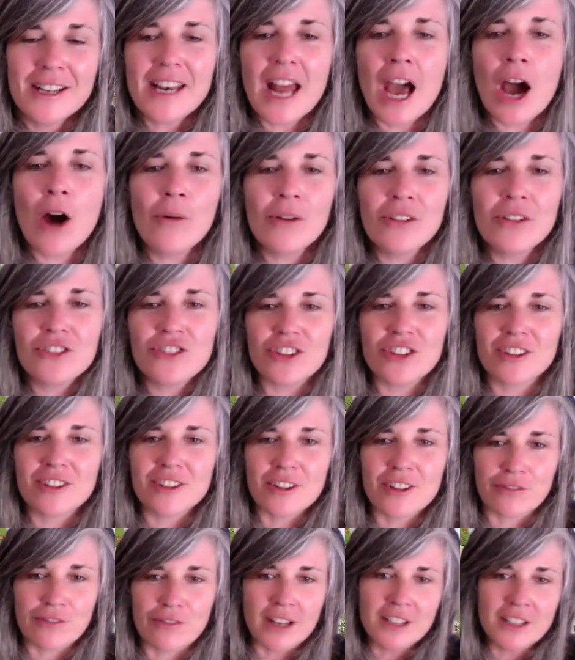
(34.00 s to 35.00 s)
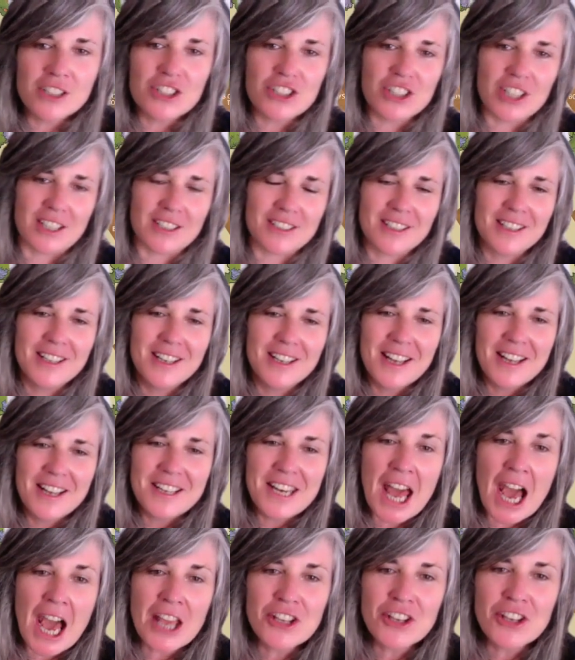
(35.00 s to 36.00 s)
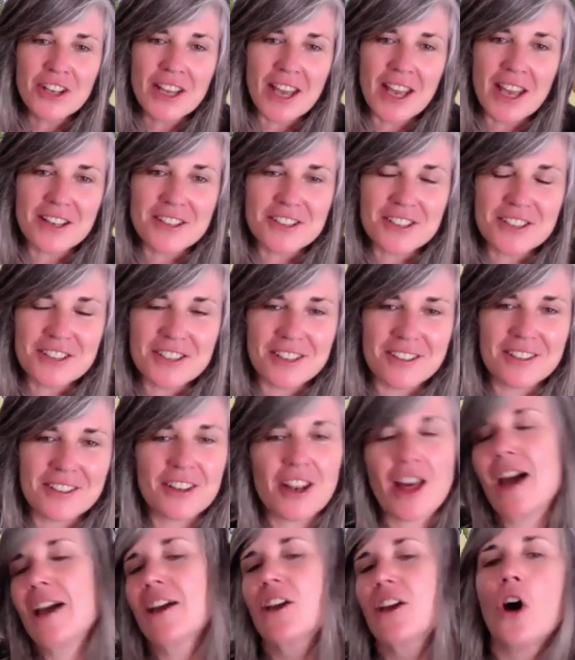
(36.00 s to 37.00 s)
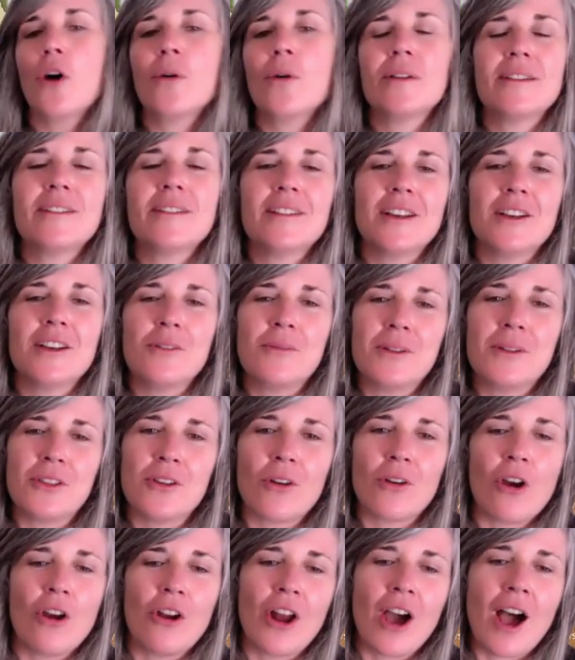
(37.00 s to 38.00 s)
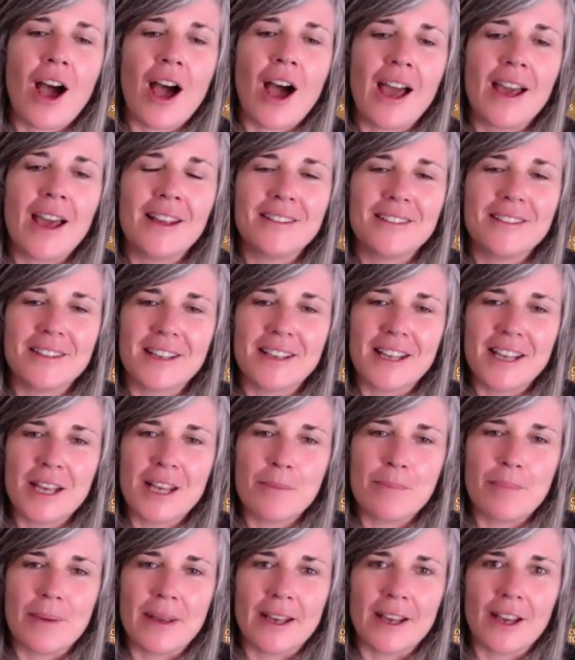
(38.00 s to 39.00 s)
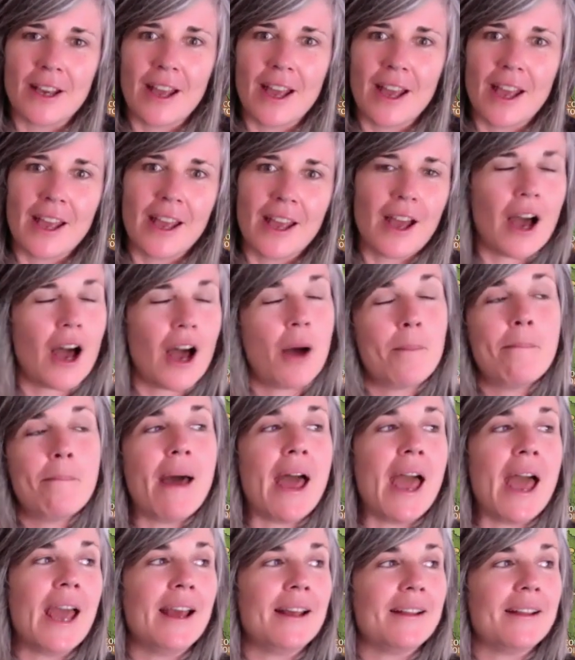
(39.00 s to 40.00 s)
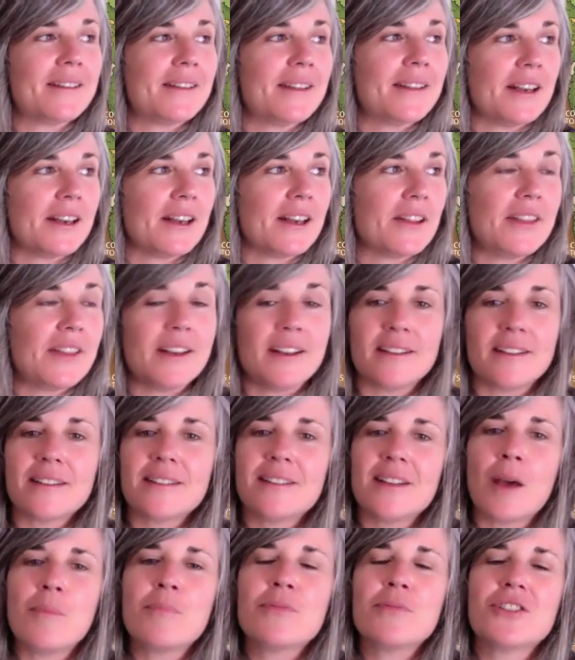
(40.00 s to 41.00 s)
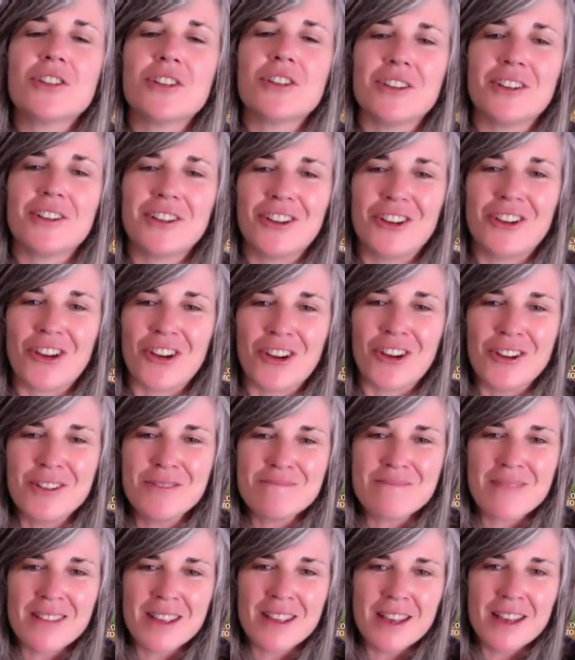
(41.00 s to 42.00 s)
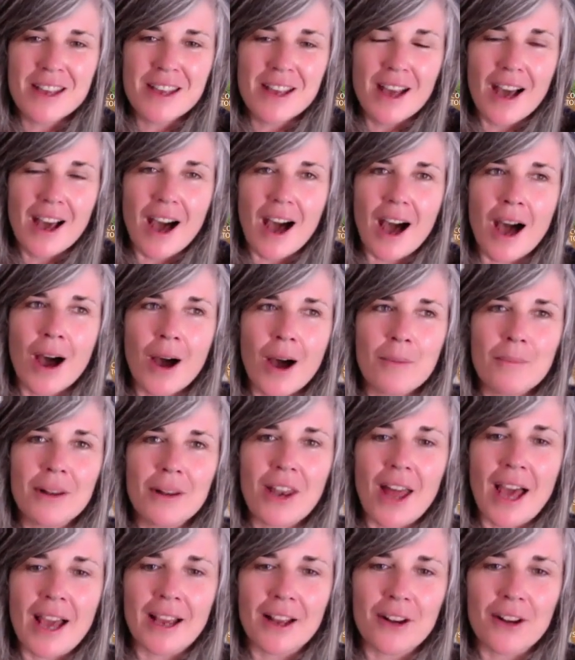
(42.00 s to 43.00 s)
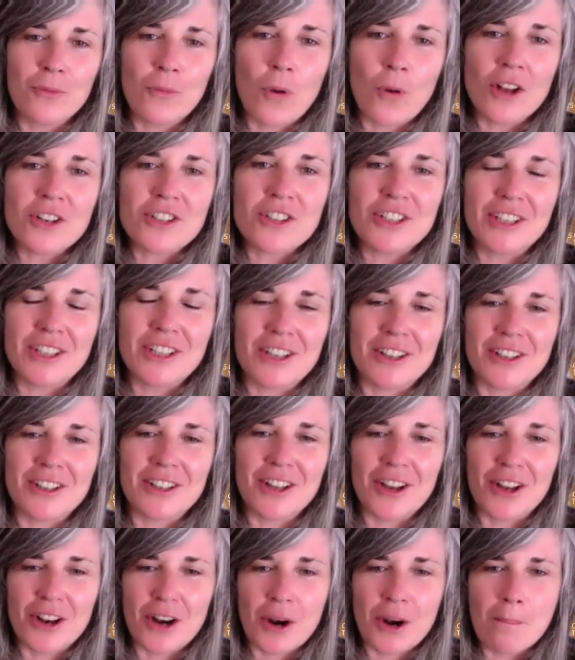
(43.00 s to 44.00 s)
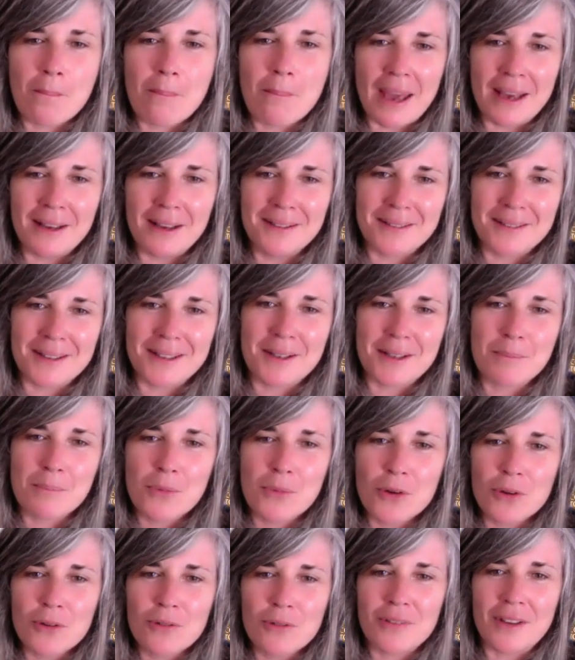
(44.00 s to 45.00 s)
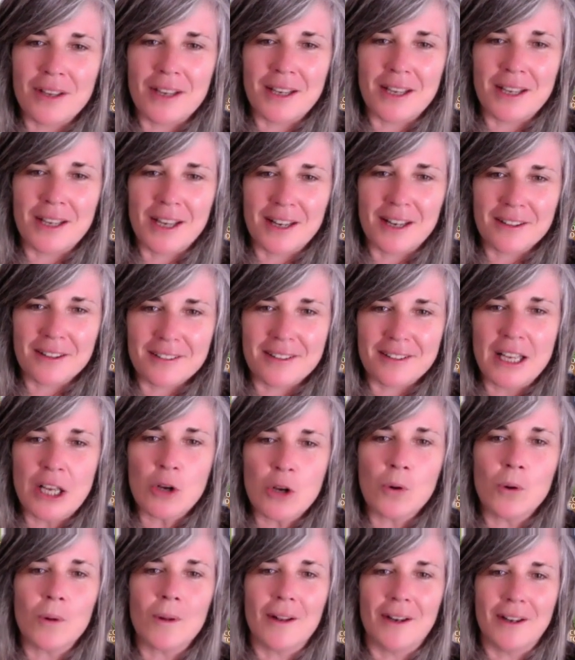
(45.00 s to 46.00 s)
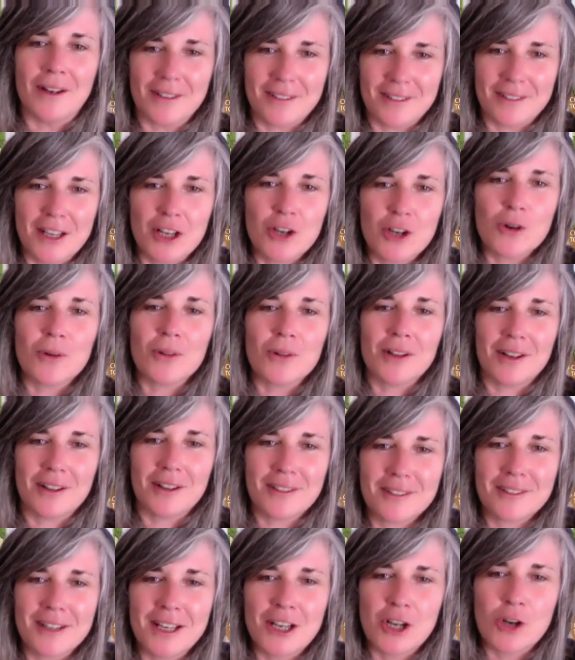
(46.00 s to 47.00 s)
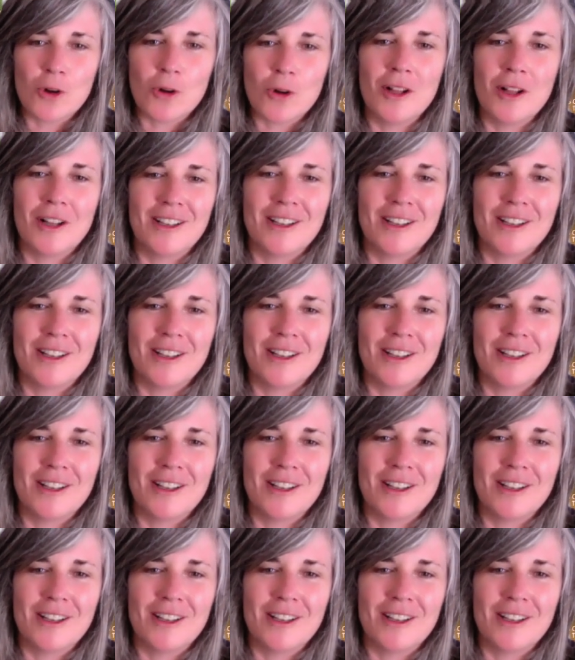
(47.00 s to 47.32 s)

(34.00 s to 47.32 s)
now it's just the fun shit now you get to just like go and see it with your own eyes and keep being eh, amazed at the deception you know um, like watching a, an amazing movie and its sequel and its sequel and its sequel